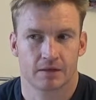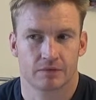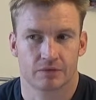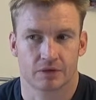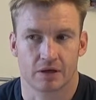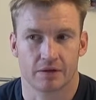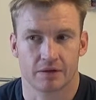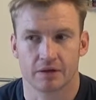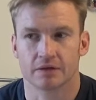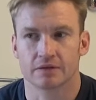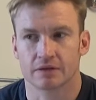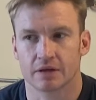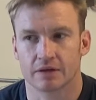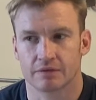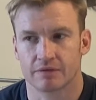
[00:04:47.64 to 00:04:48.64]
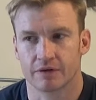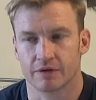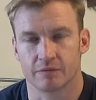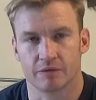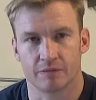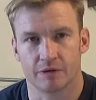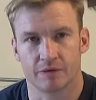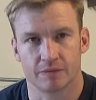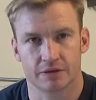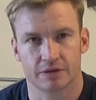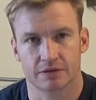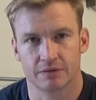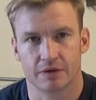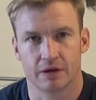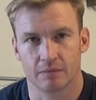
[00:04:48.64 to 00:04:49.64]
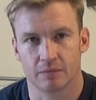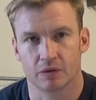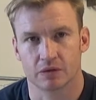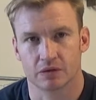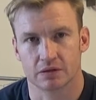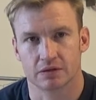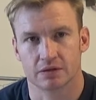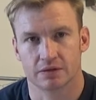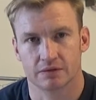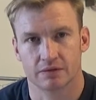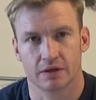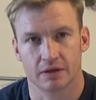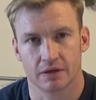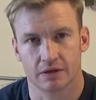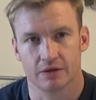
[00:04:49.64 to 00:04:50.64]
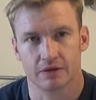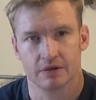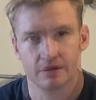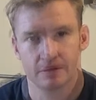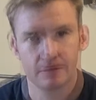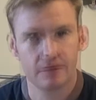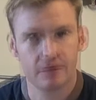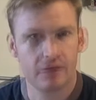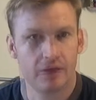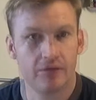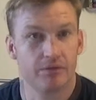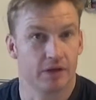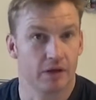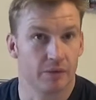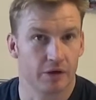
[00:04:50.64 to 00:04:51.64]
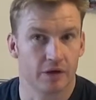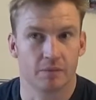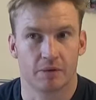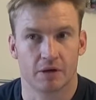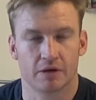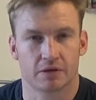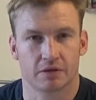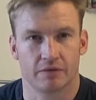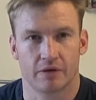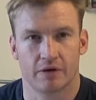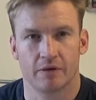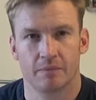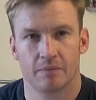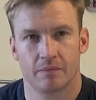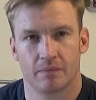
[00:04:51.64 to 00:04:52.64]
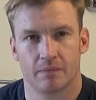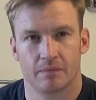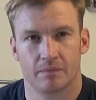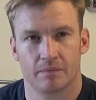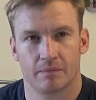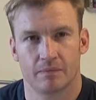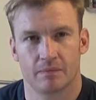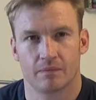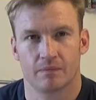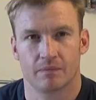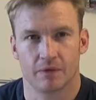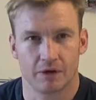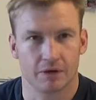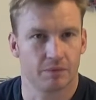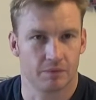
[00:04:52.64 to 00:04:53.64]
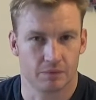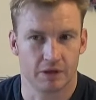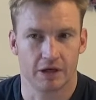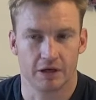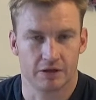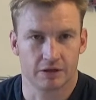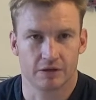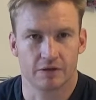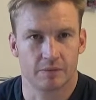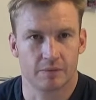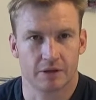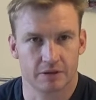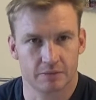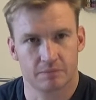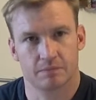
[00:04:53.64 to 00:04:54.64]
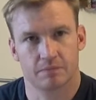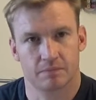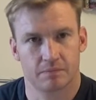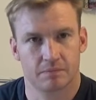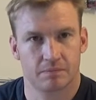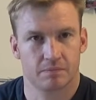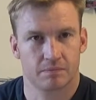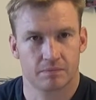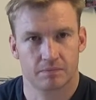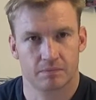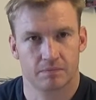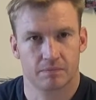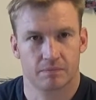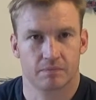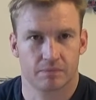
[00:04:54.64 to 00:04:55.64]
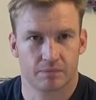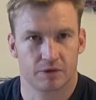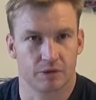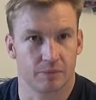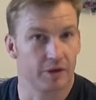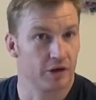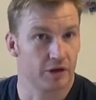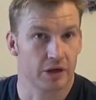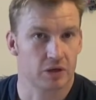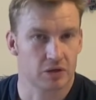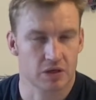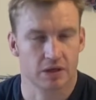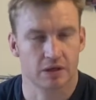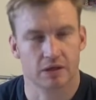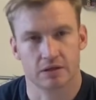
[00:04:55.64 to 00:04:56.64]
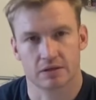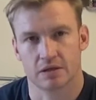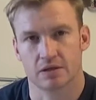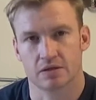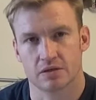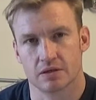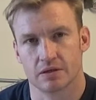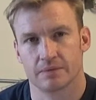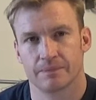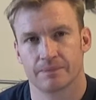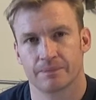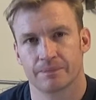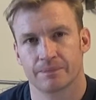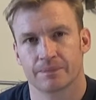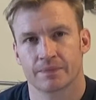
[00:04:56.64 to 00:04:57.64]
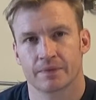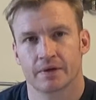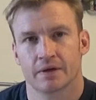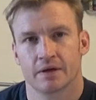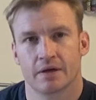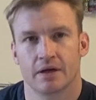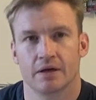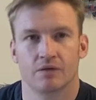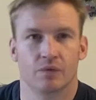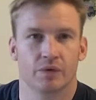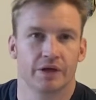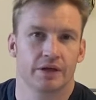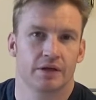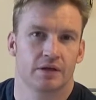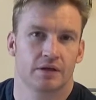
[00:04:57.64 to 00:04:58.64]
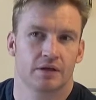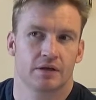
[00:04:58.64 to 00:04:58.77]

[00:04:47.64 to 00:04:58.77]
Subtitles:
So I think the freedom of movement is really important. It's really good. Even though we're not part of Europe, we need Europe to be on our side, essentially. And if we